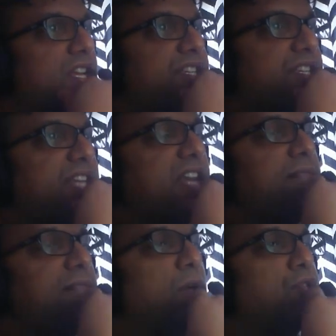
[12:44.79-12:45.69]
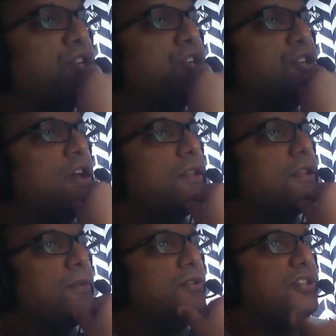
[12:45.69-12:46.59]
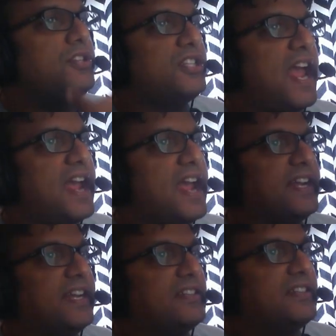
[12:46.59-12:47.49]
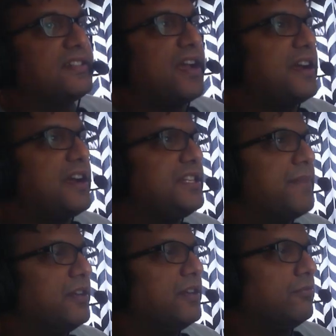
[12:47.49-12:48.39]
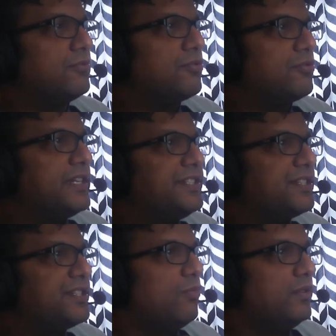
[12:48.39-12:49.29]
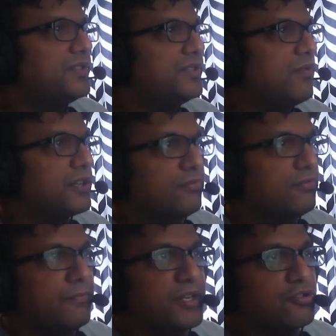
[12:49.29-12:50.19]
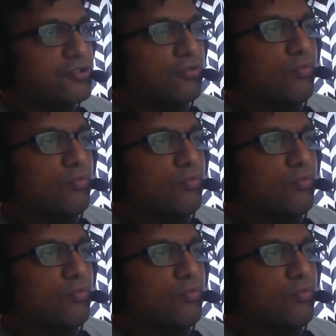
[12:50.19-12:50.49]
Set in motion, the birds sang in tiny metal trees, wolves walked through miniature